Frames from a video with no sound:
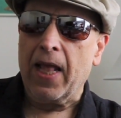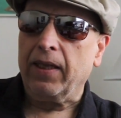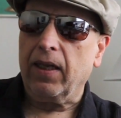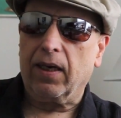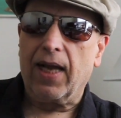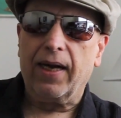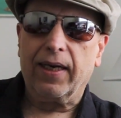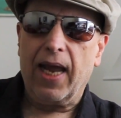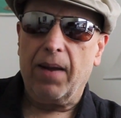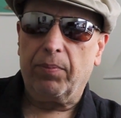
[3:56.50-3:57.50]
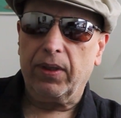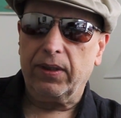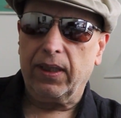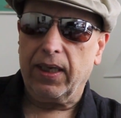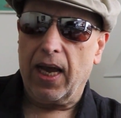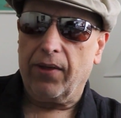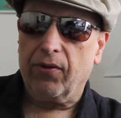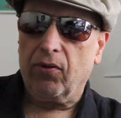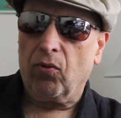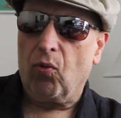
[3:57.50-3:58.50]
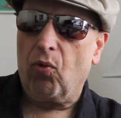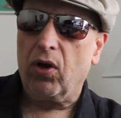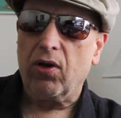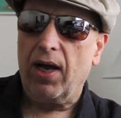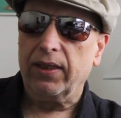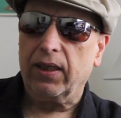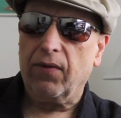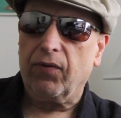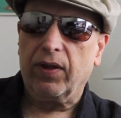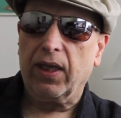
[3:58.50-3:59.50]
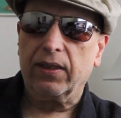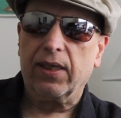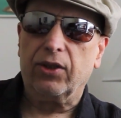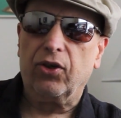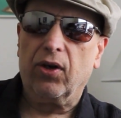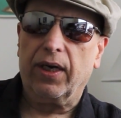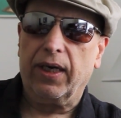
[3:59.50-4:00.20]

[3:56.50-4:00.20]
did a lot of gambling together, all kinds of different things that you're going to